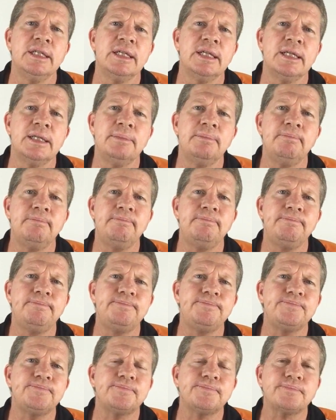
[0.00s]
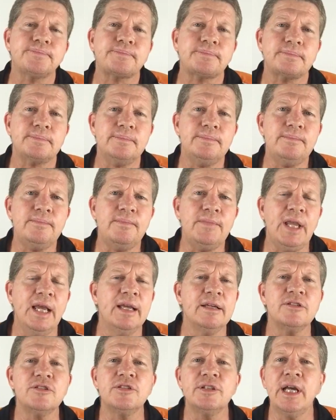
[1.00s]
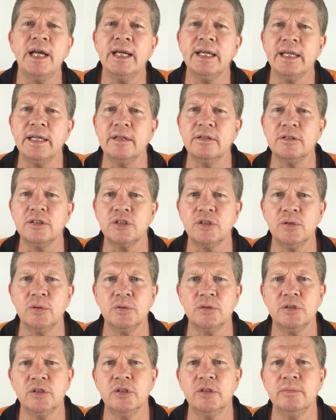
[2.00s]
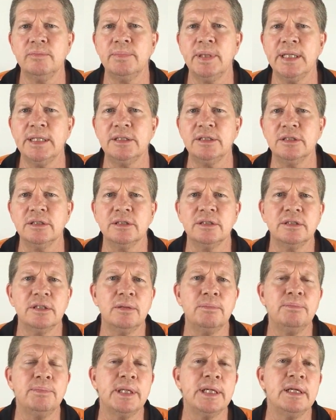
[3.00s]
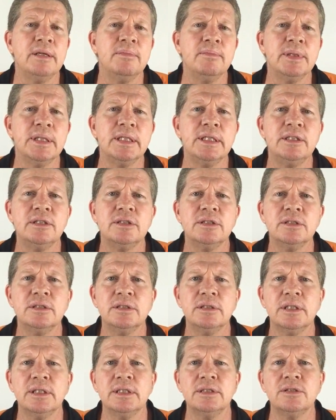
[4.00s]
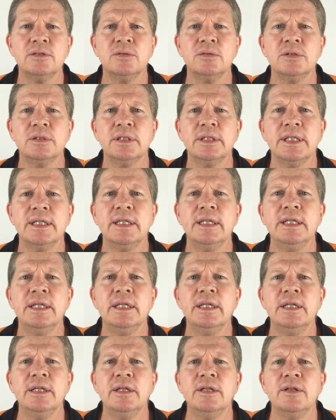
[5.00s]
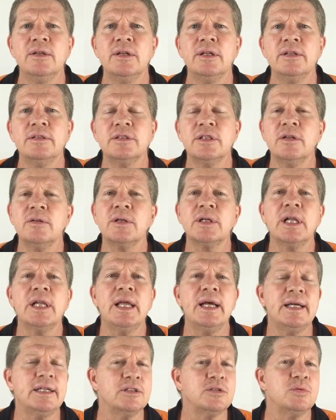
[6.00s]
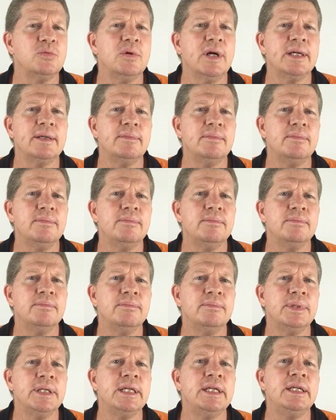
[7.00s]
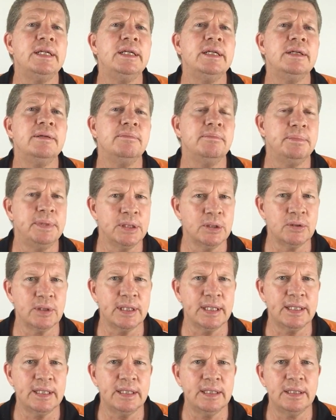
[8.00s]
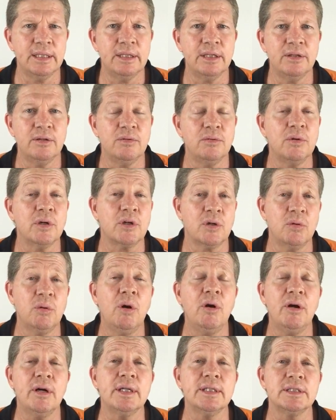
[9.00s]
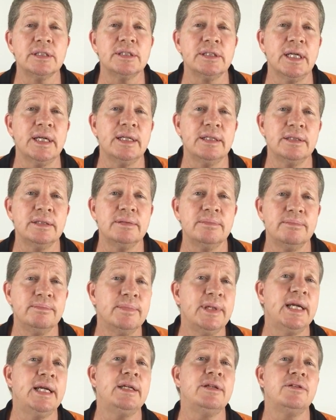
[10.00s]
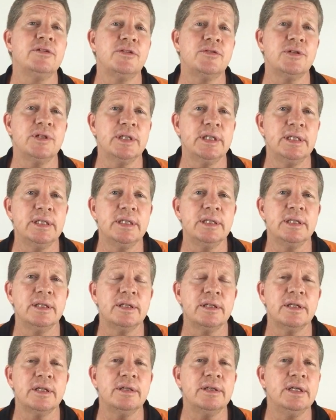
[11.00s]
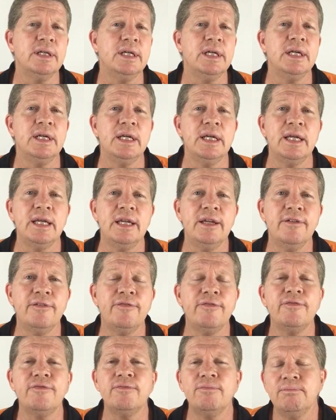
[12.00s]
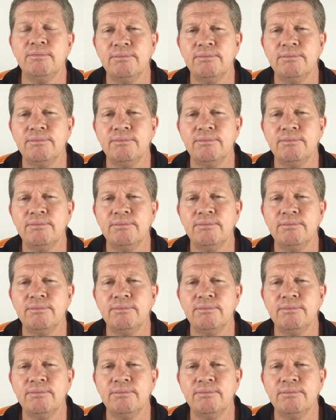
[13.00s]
are staying on a short-term basis, so B&Bs, that sort of thing. So a Class 1B building requires that, mandatory, that if